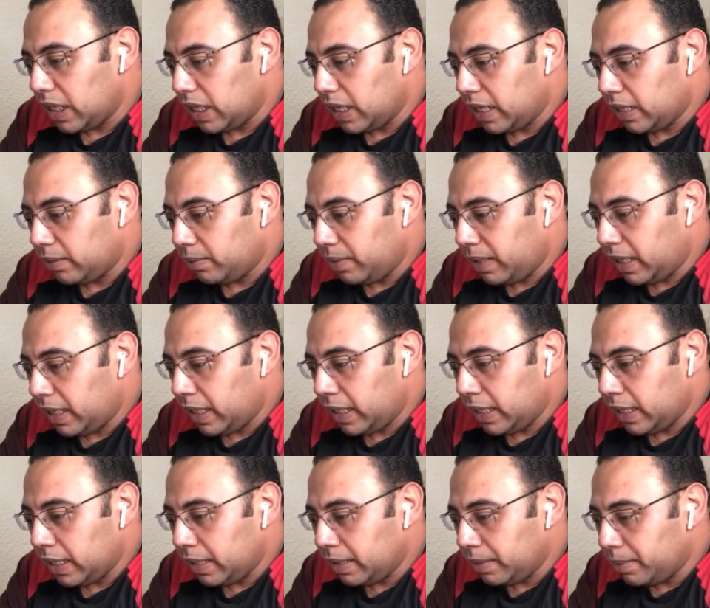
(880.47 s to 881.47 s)
let
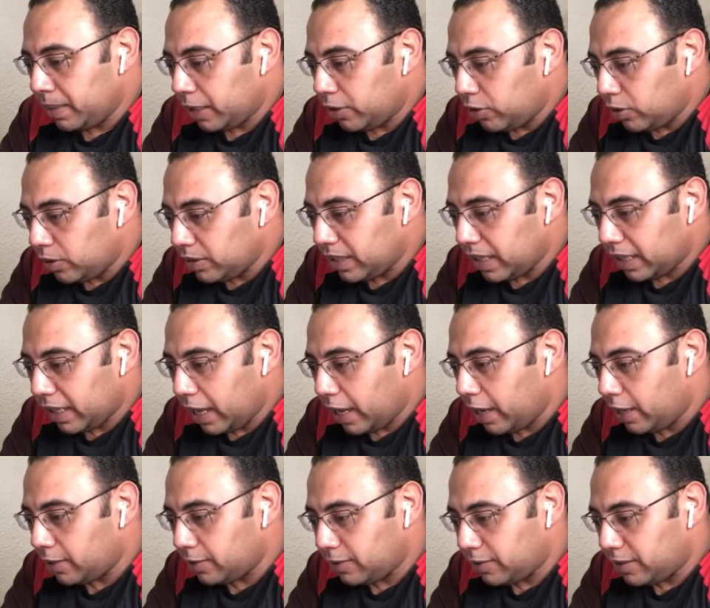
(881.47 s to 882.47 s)
me make sure that I
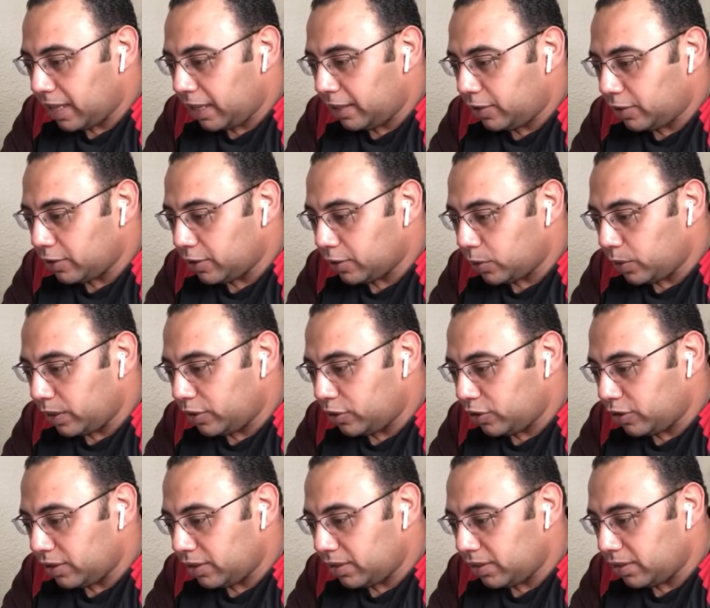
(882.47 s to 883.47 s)
understand your
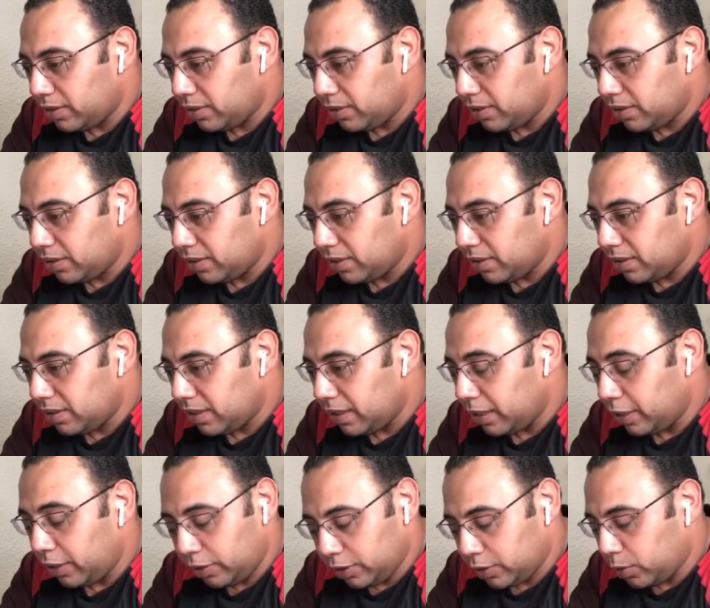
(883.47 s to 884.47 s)
question
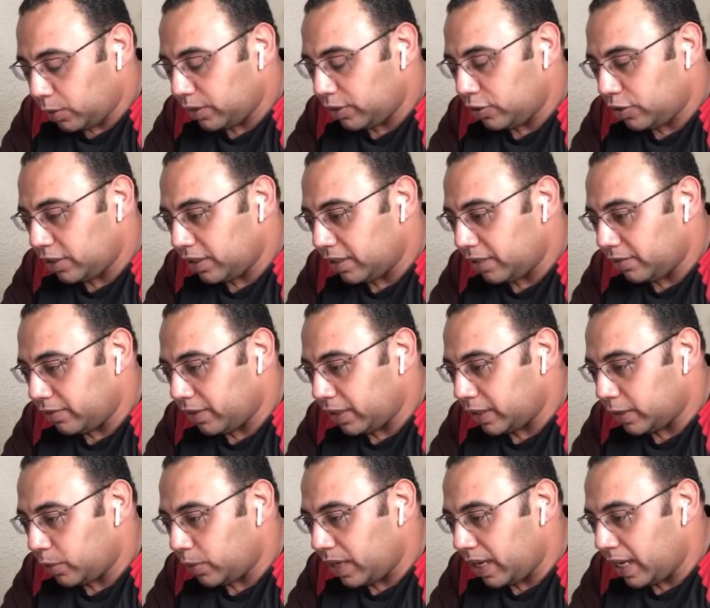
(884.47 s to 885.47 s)

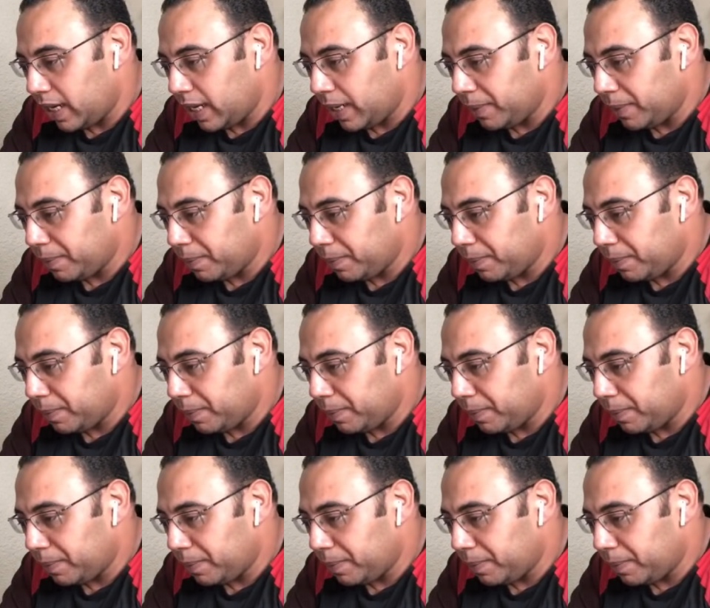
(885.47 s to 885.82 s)
very well.